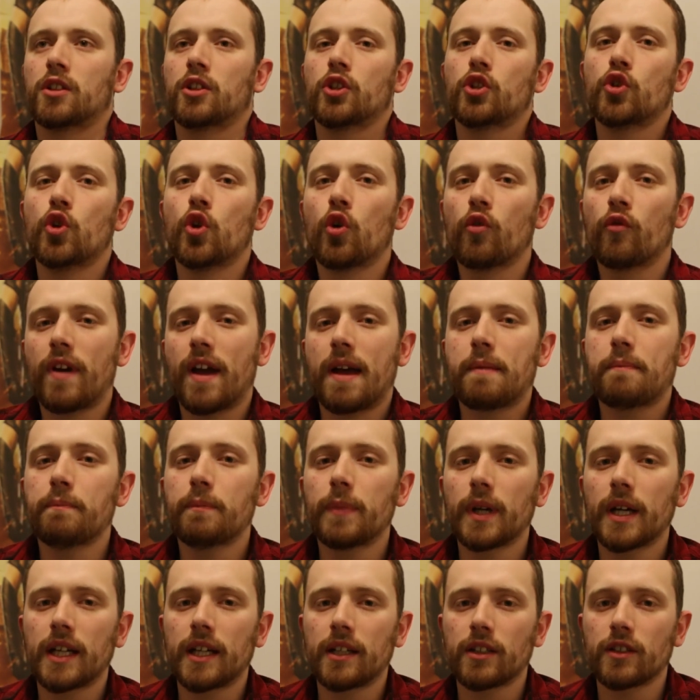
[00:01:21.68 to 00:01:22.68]

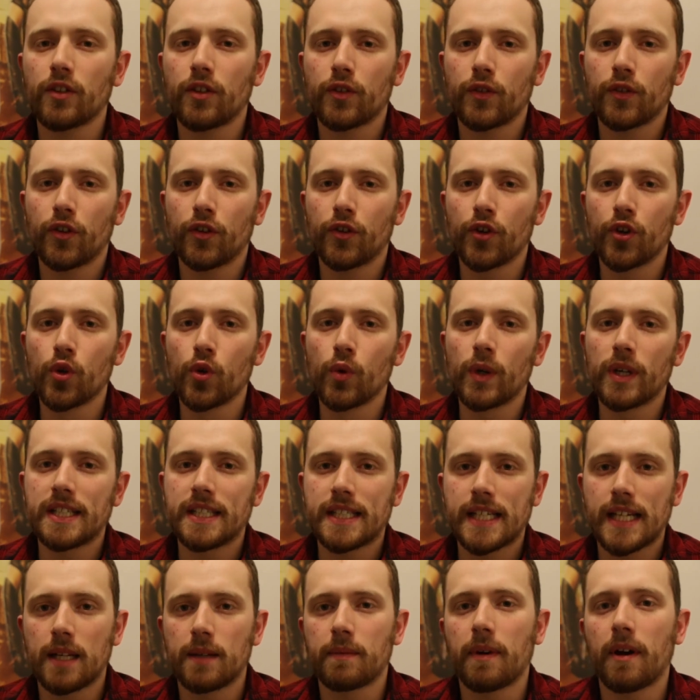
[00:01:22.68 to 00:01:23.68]
November through
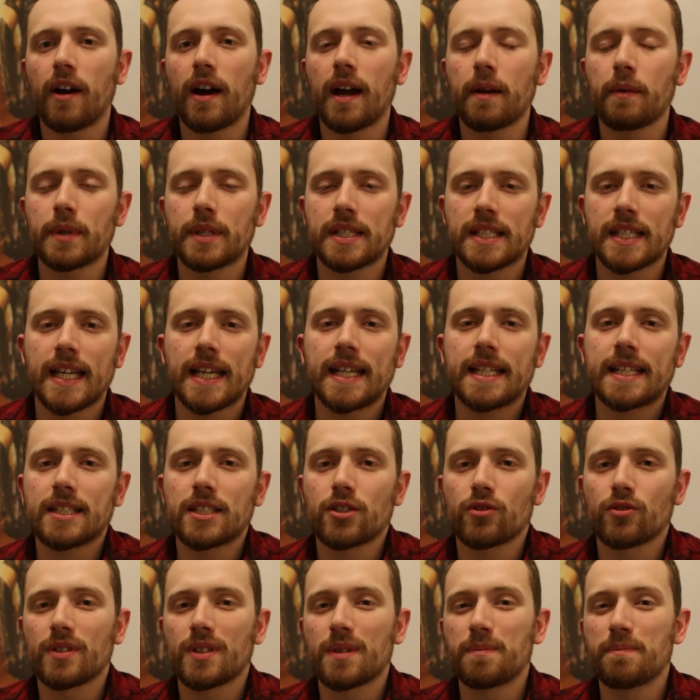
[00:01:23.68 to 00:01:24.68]
until about, I would say,
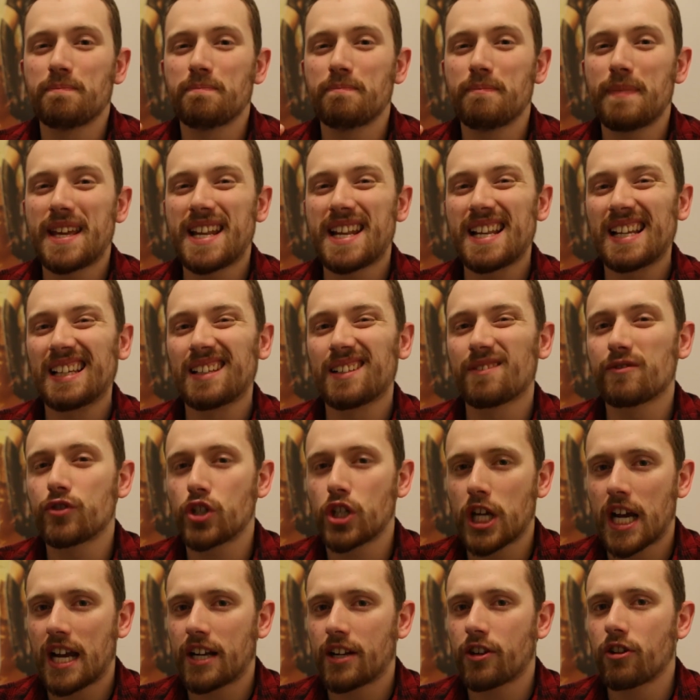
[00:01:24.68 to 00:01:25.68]
the middle of
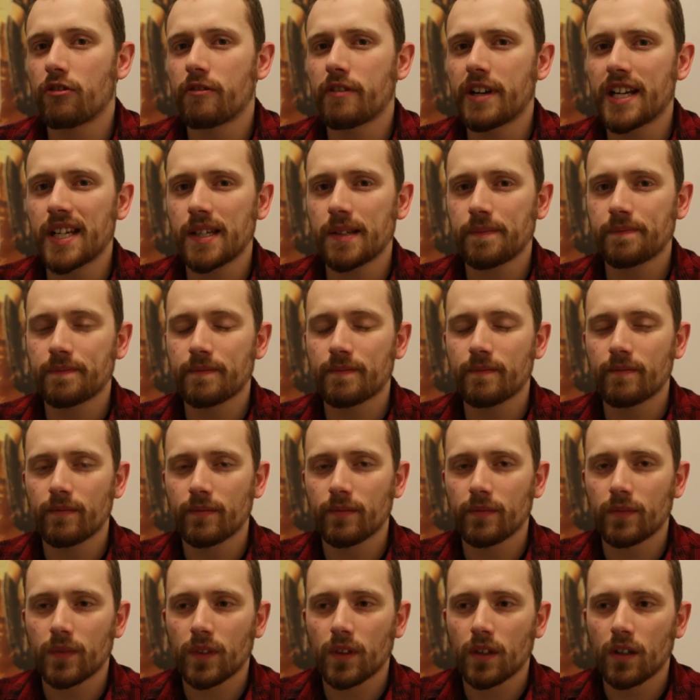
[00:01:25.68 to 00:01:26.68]
January,
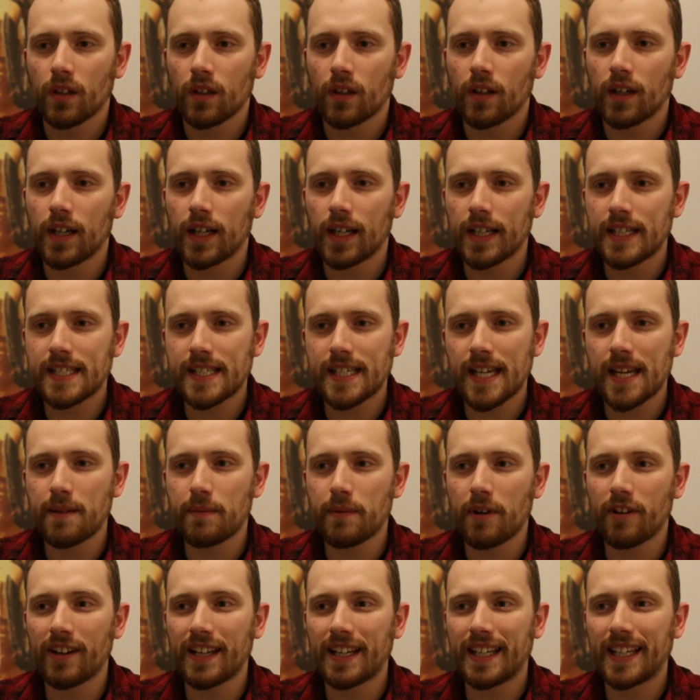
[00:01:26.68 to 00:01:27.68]
I'd say
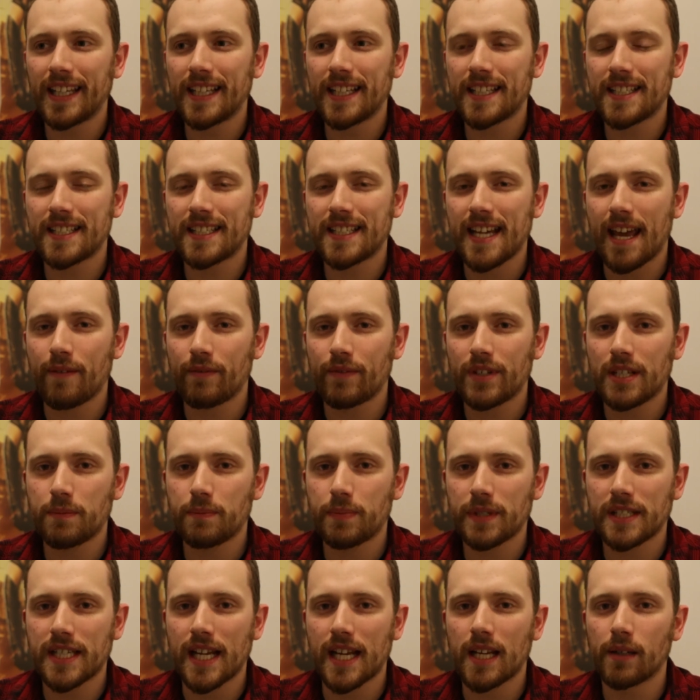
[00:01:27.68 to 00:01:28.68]
about at least
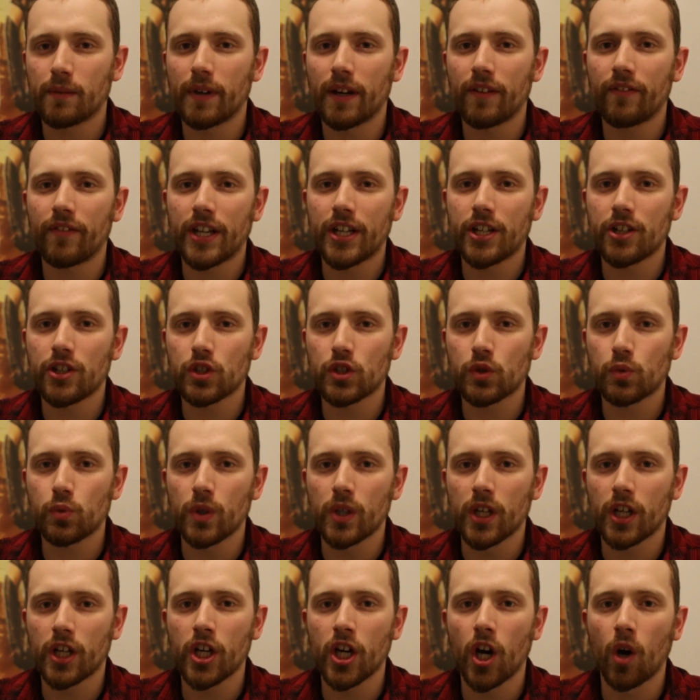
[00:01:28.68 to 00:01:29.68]
70% of my videos
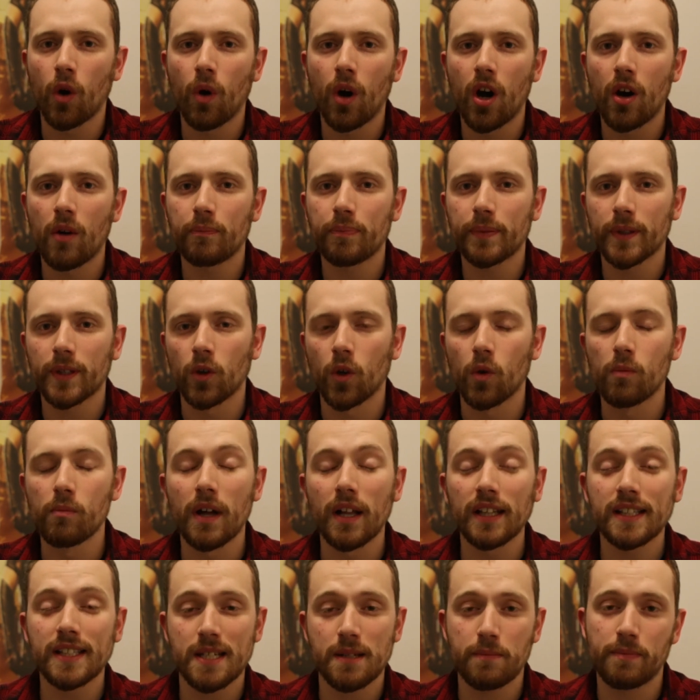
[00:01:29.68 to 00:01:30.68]
were co-op or
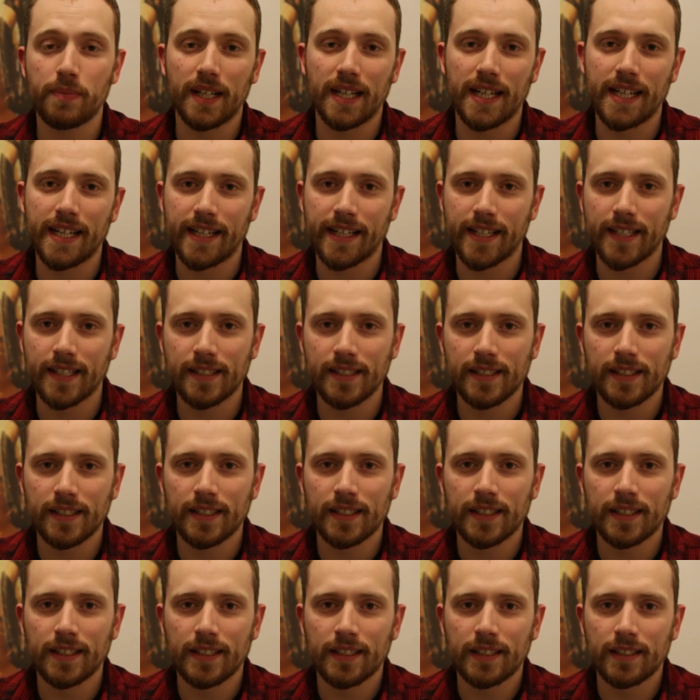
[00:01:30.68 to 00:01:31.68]
multiplayer
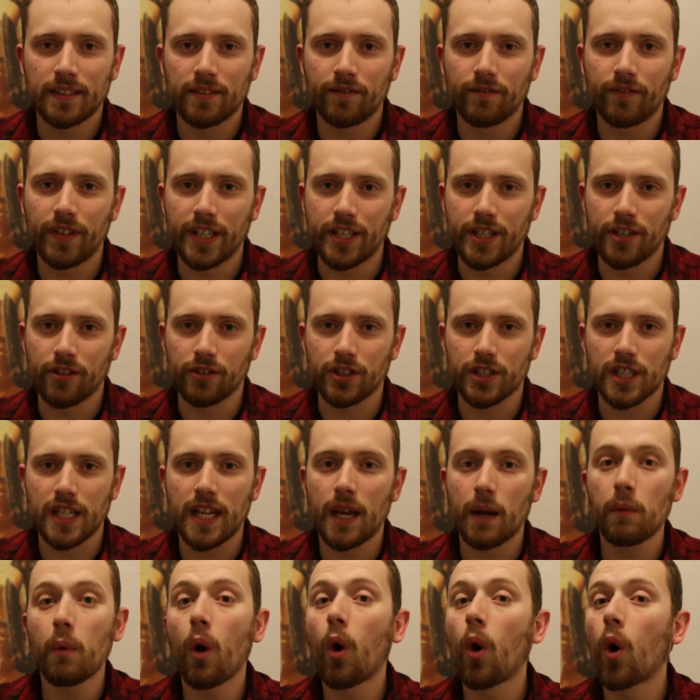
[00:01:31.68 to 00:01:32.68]
videos, and
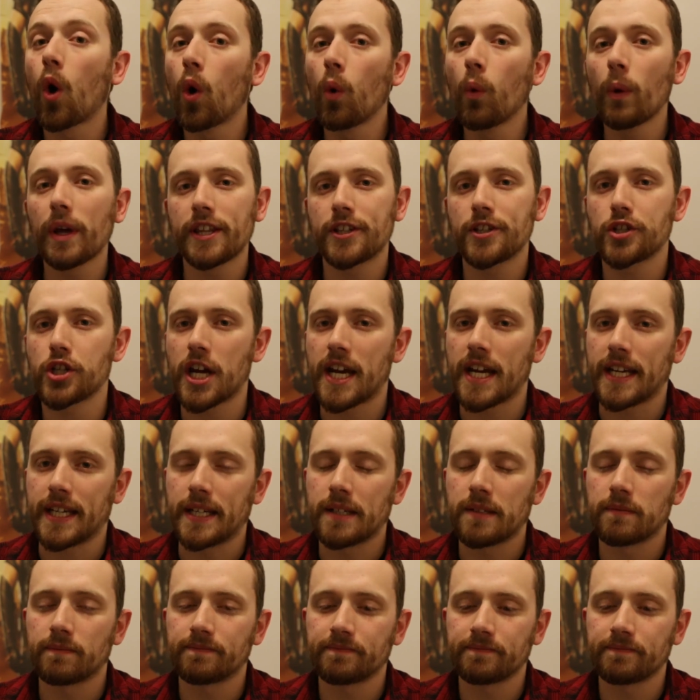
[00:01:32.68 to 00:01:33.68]
they were all with Jay.